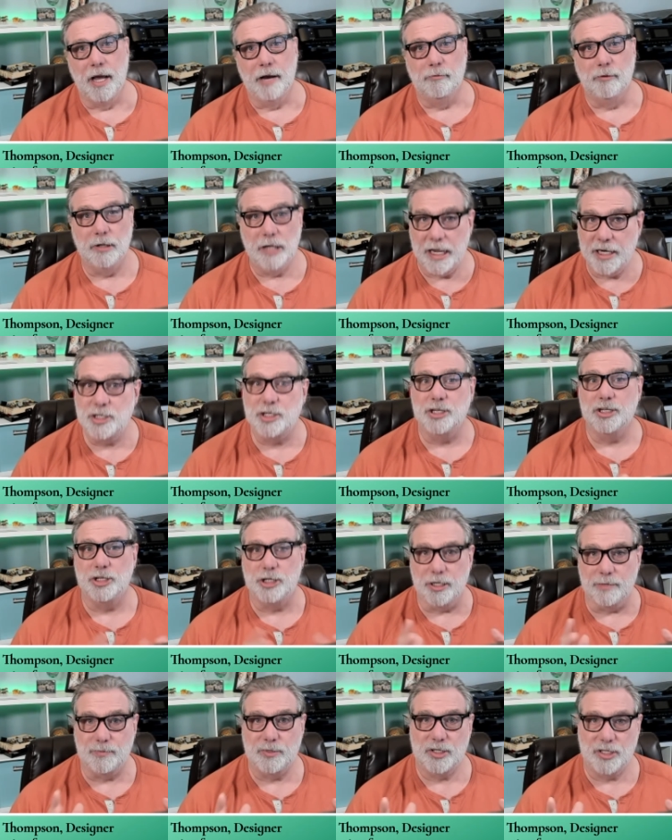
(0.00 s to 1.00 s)

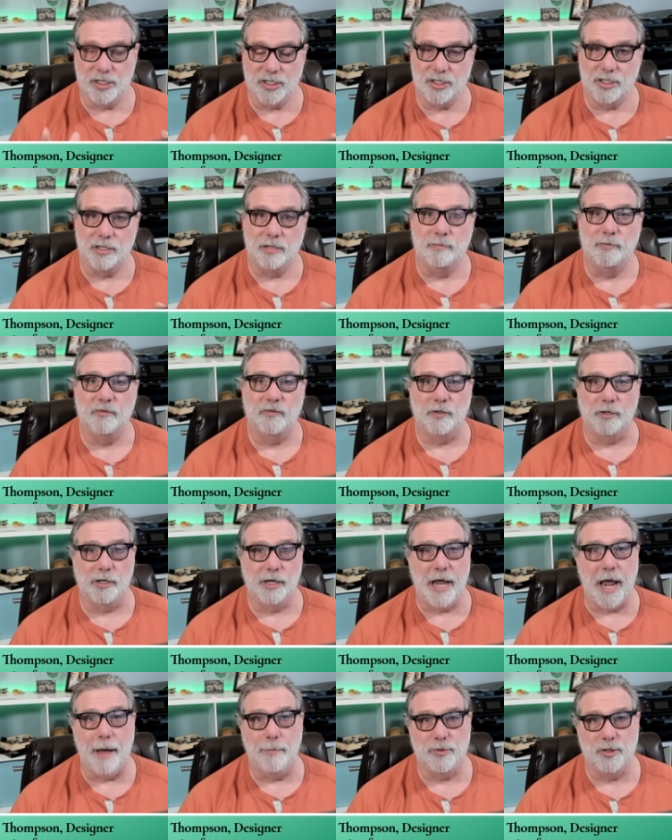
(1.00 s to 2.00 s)
relationship system for
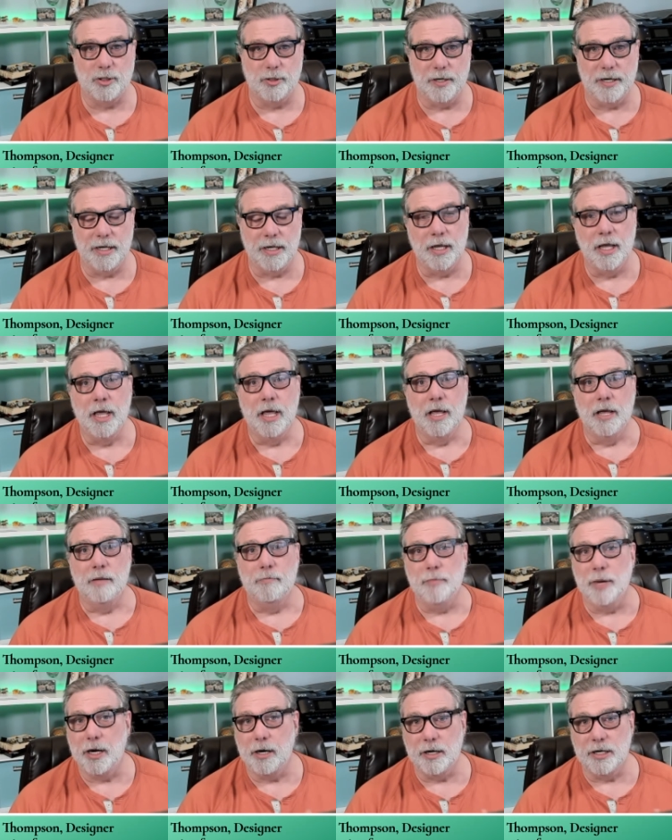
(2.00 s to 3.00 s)
capturing
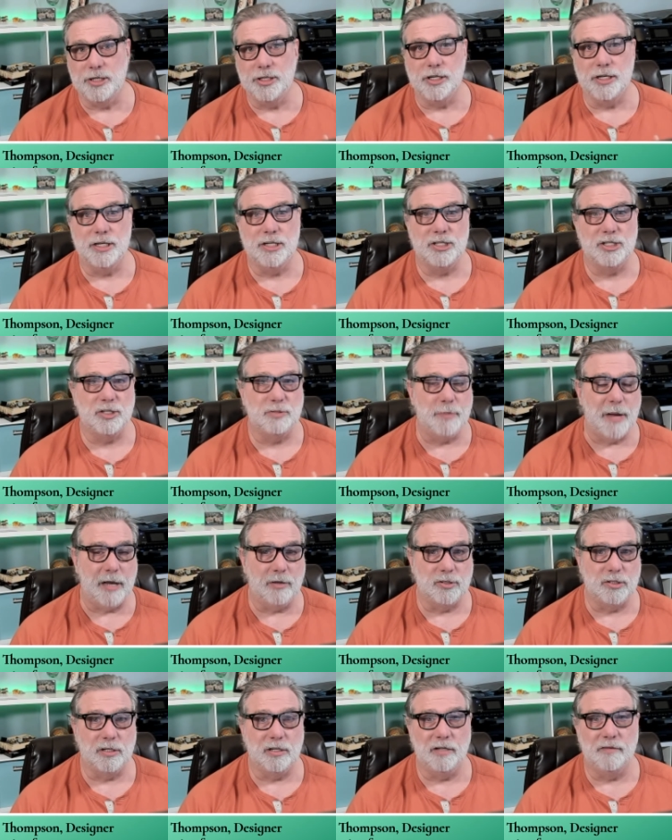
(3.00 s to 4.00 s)
marriages,
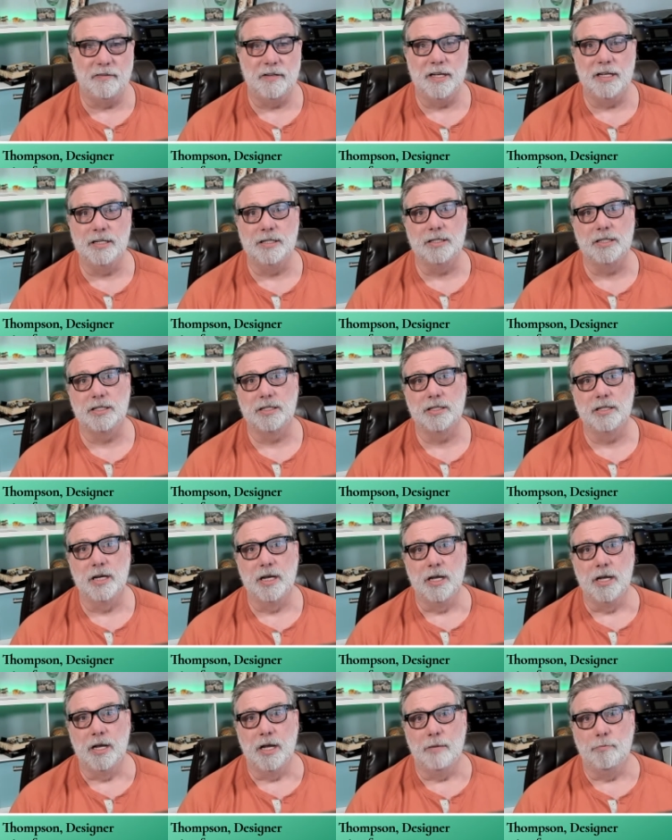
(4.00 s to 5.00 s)
spousal events,
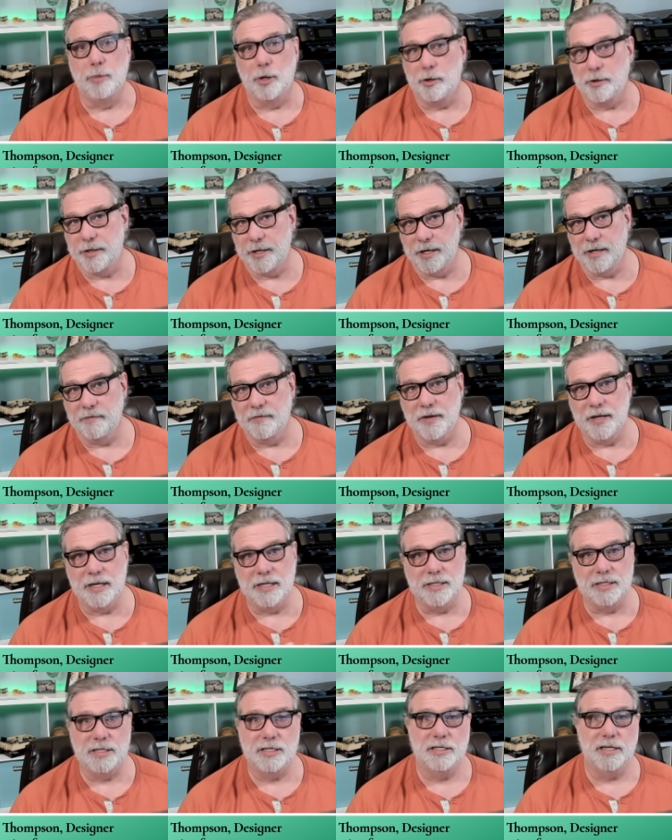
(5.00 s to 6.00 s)
birthing
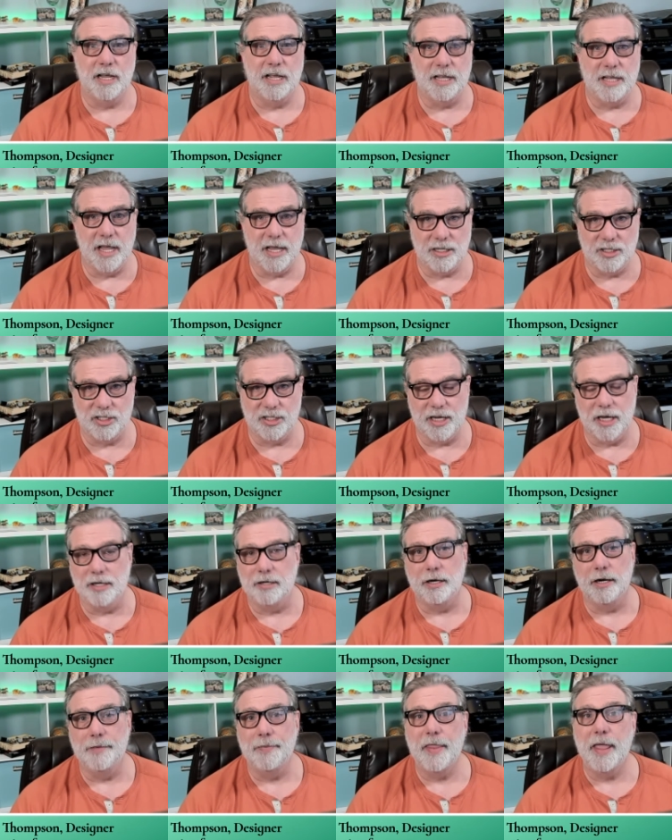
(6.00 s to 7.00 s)
events,
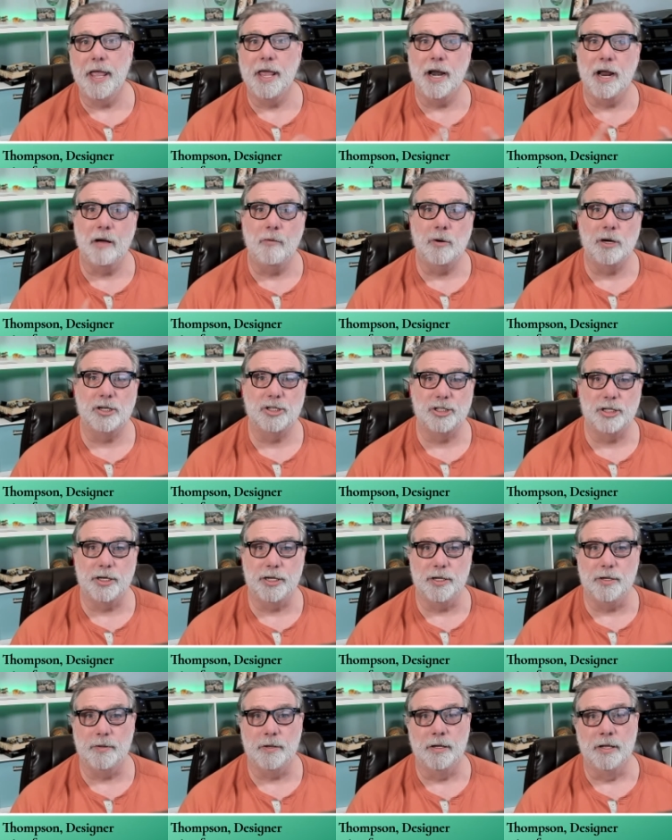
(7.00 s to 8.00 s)
etc. And I want to show
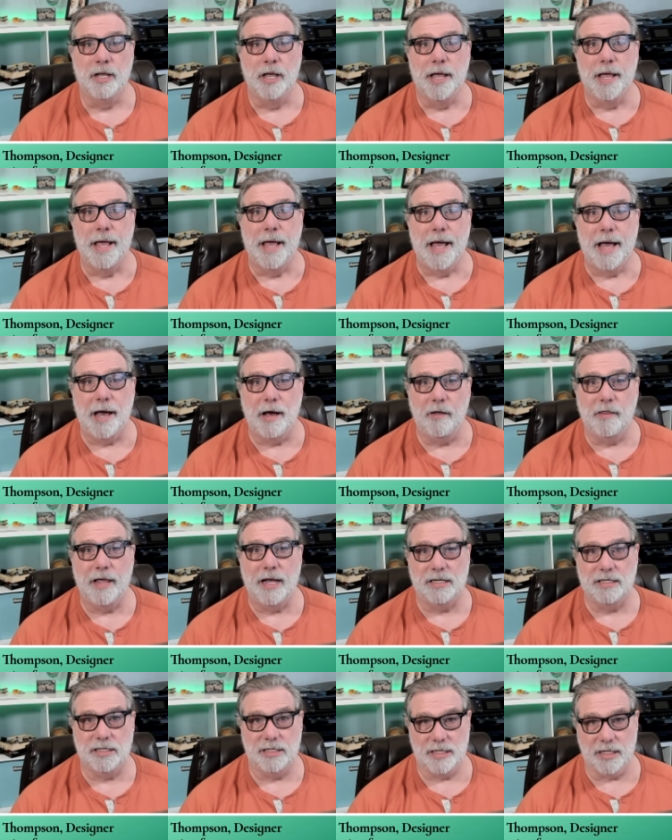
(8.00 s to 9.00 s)
you how
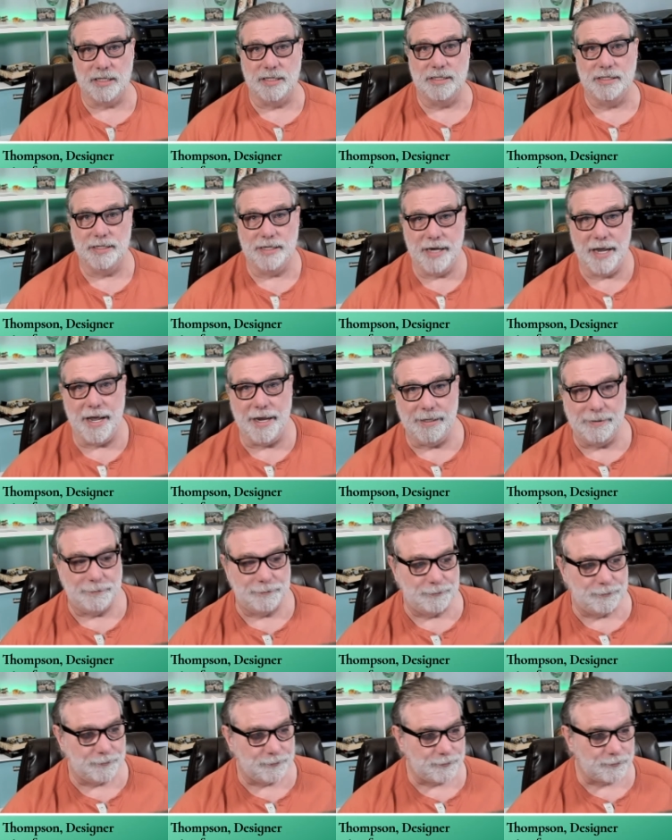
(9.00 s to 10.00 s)
that's done today.
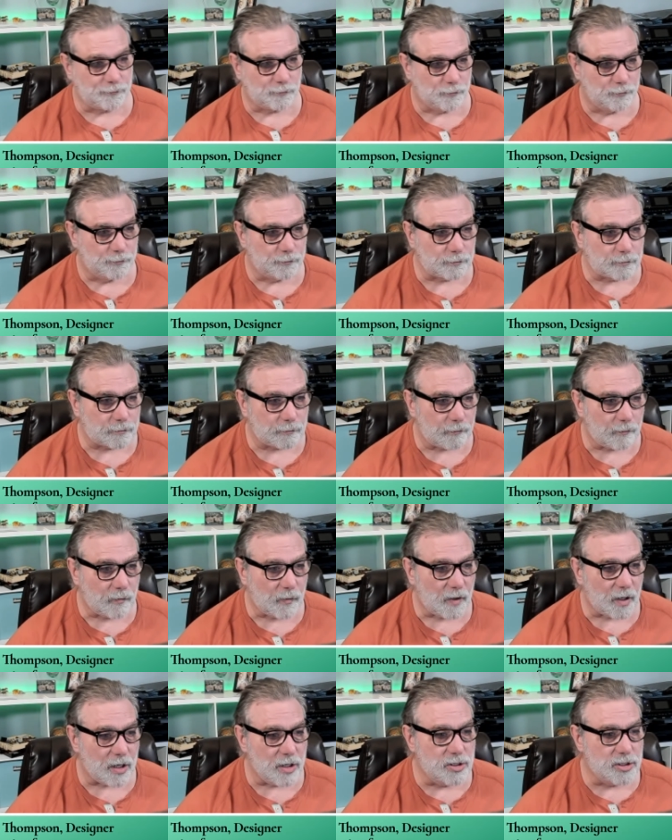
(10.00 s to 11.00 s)

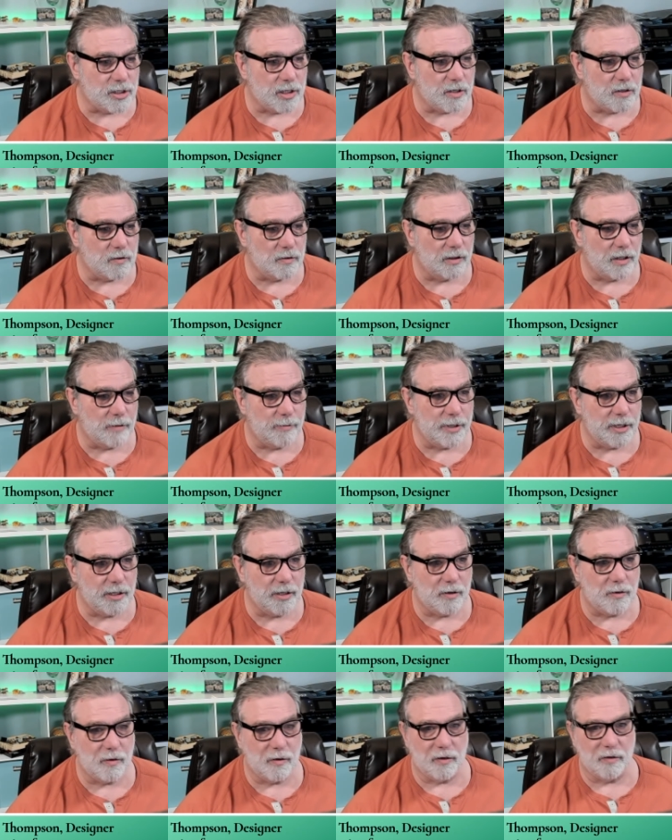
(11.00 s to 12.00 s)
So let me
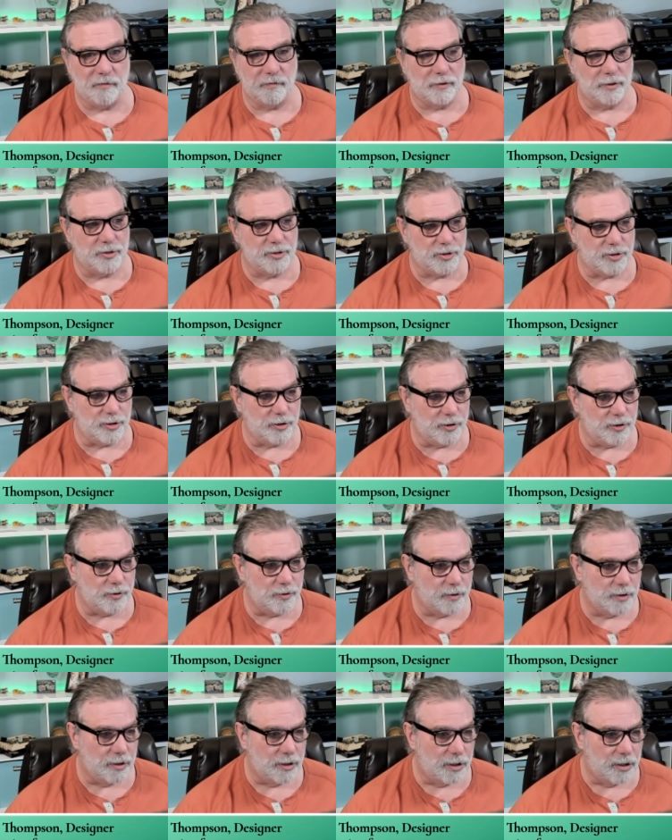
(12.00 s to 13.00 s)
go over
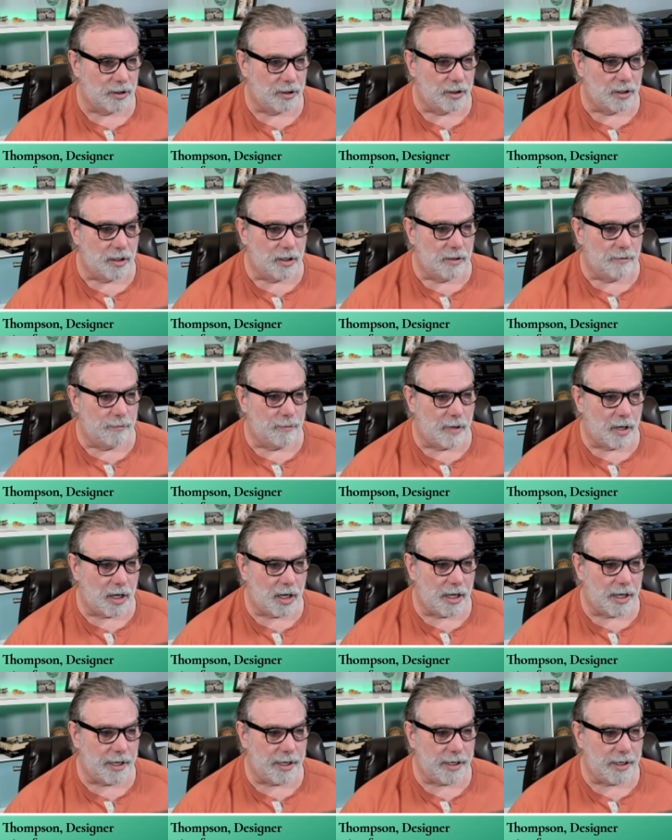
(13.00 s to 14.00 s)
to
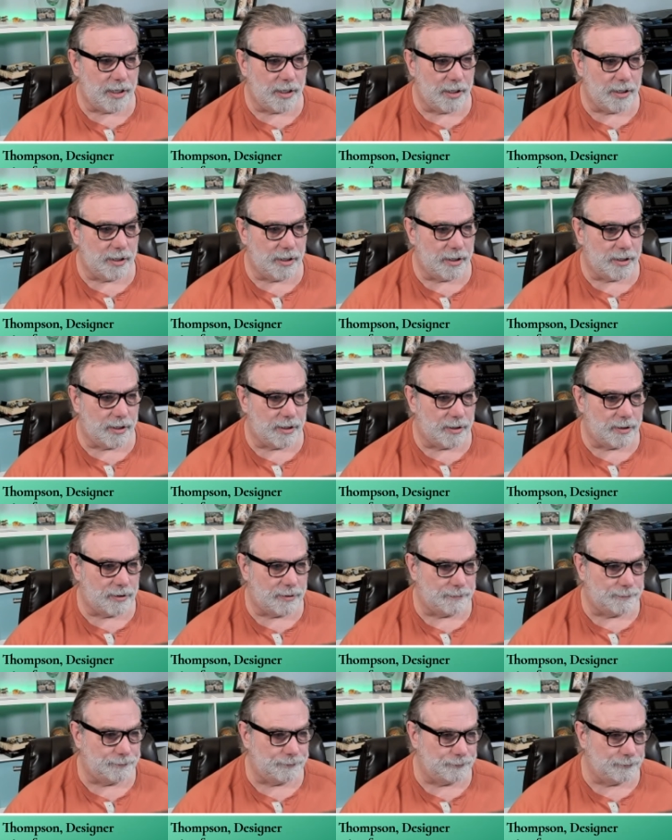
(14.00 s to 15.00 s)
my,
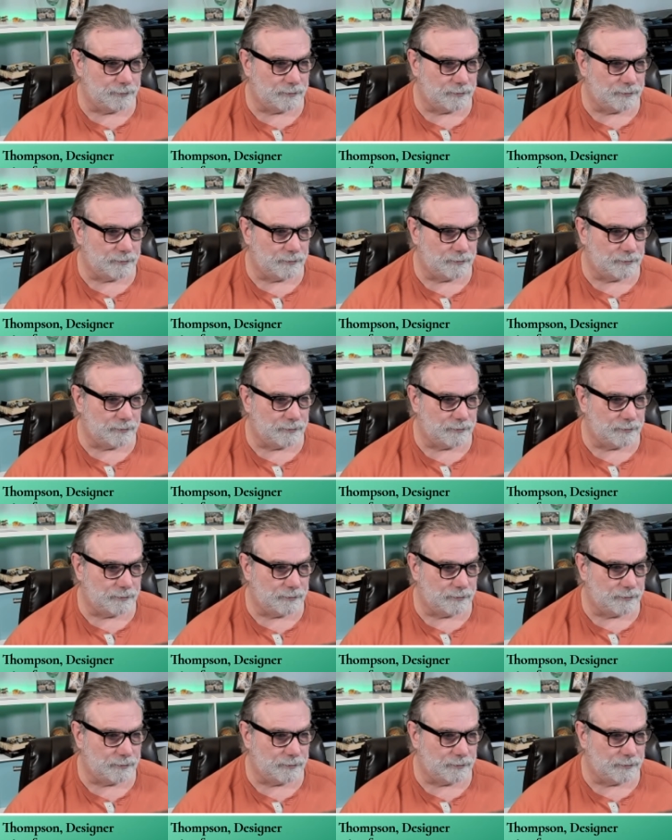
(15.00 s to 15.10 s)
um,